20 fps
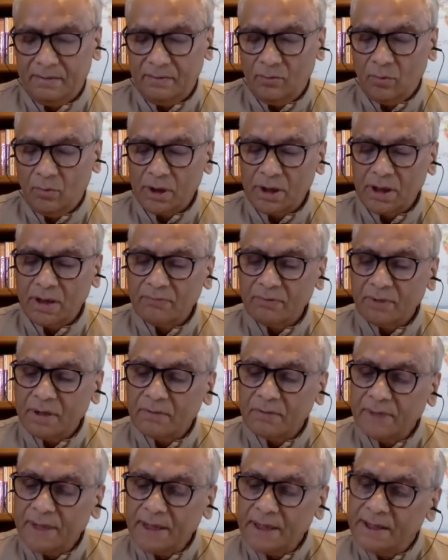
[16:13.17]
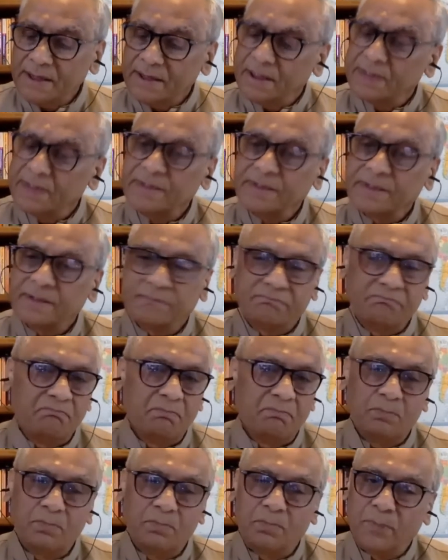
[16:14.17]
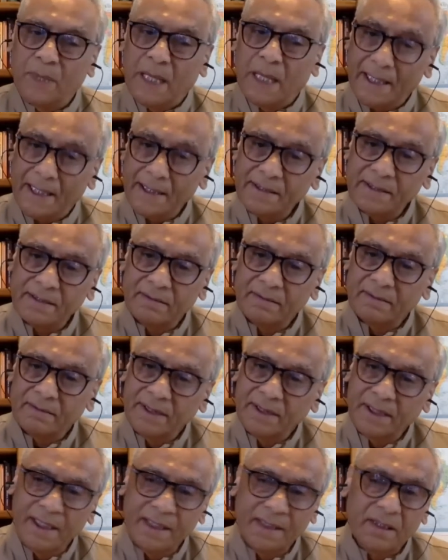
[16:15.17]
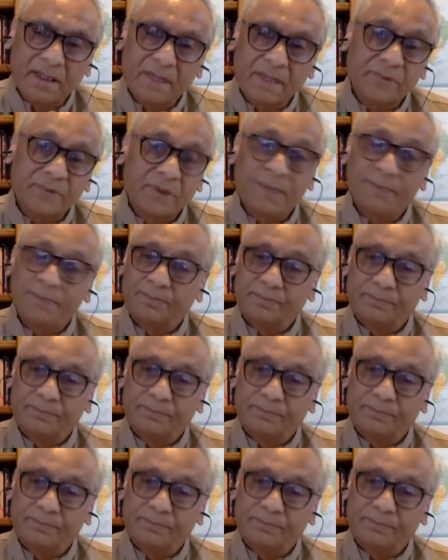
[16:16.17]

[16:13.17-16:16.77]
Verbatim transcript: Whatever we just plant, it comes up.